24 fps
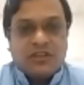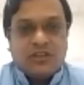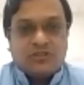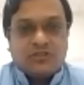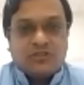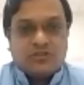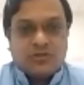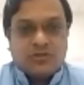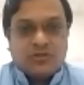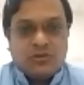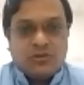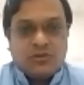
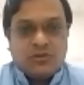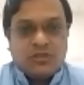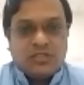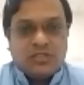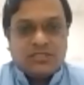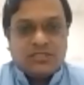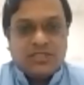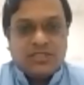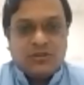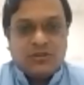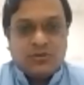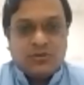
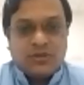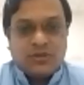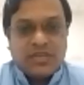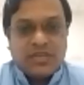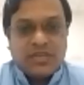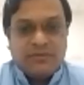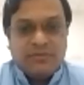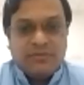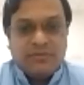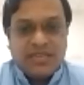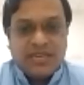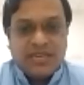So, the
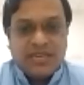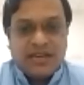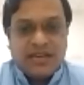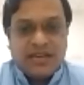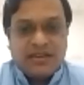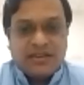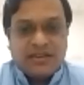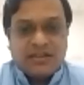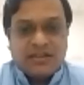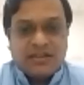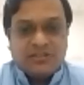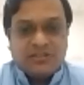
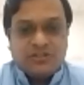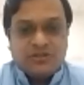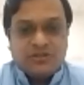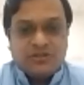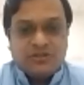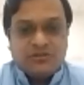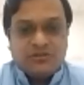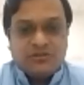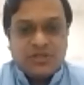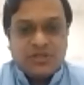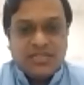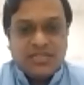leukemia,
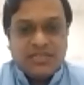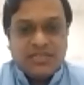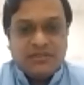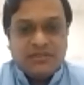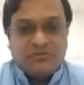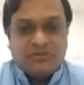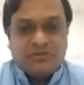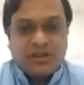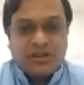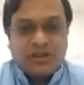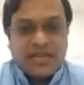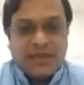usually
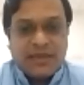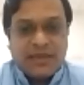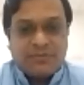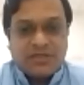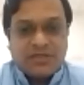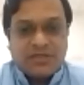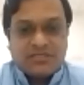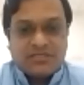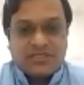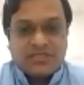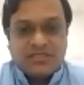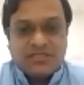what
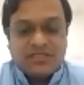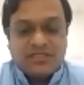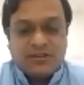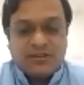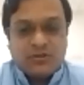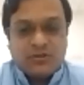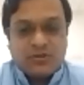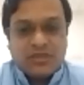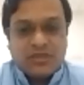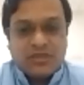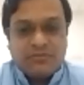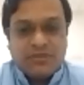happens in the
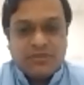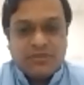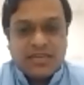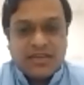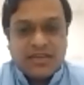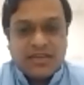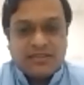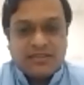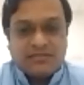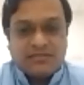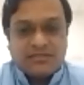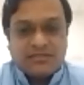
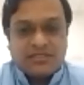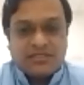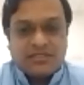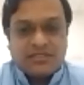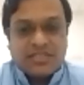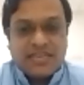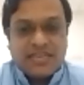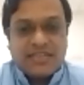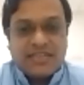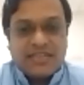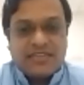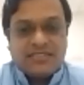leukemia,
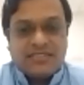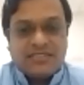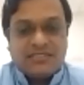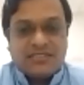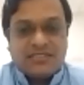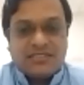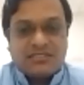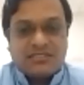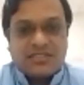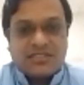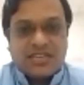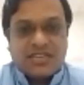there is
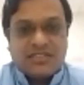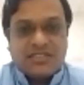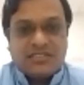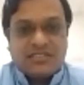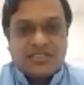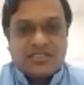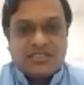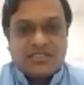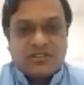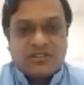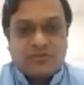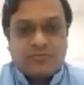a
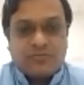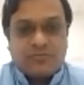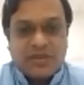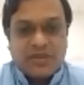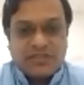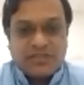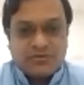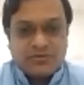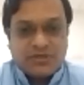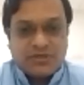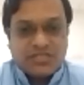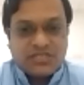stages of
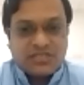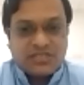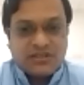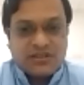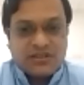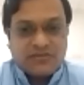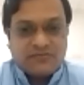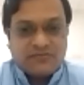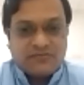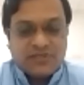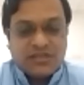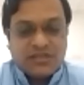maturation
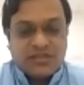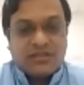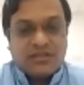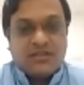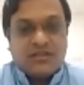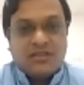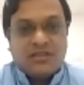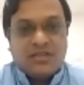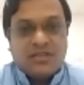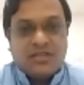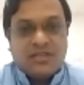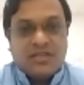of the
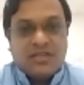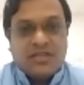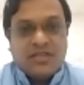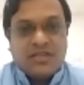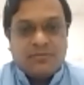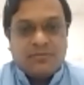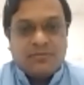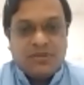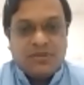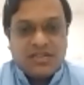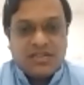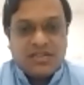
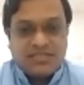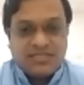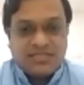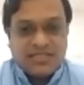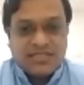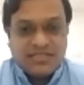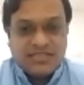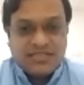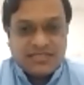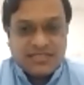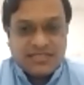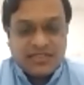blood
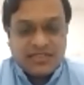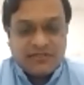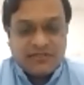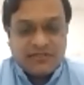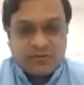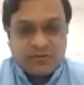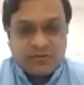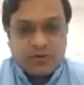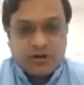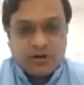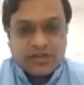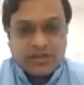cells in
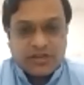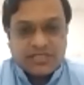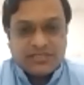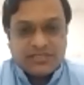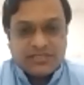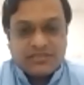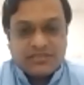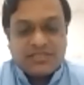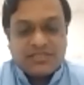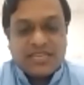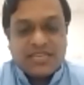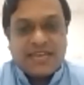our body.
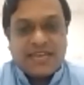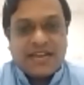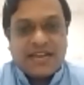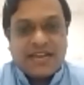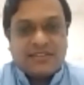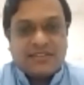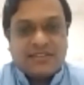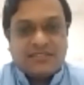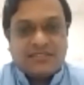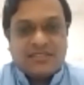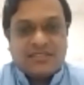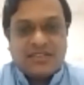There
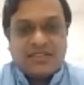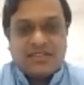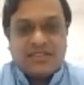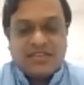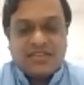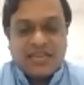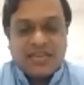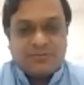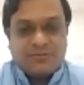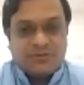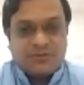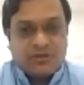are
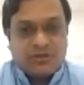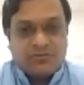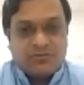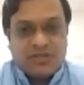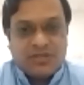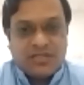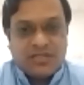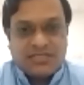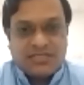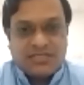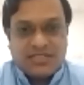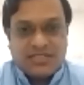three types of
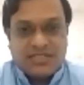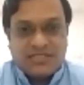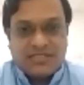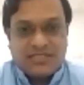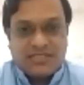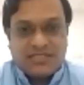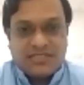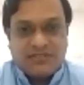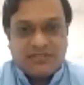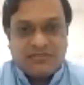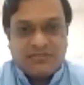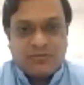blood cells
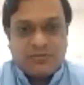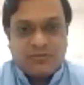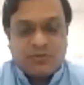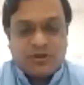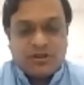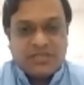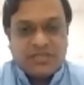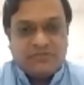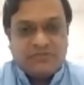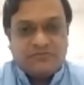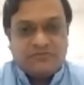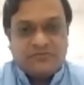in our
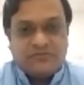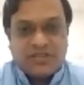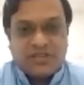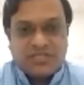body.